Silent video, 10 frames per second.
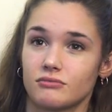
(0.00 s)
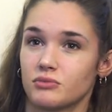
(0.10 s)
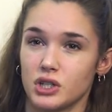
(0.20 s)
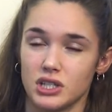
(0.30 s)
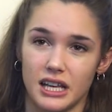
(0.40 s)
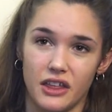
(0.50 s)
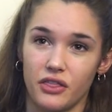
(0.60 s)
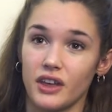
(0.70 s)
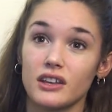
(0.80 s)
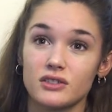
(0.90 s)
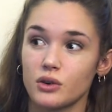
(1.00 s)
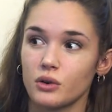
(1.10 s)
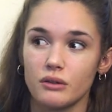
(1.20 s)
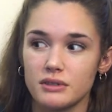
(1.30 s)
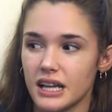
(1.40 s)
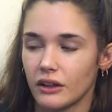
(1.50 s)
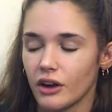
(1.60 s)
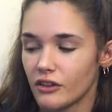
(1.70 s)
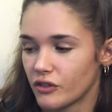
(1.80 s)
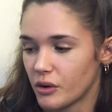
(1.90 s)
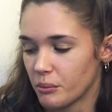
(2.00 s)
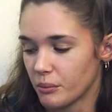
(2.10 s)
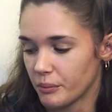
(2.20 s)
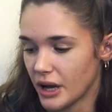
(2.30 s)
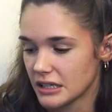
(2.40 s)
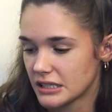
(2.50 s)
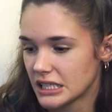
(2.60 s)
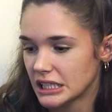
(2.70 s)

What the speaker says: which is like a theatre school that was down the road from us.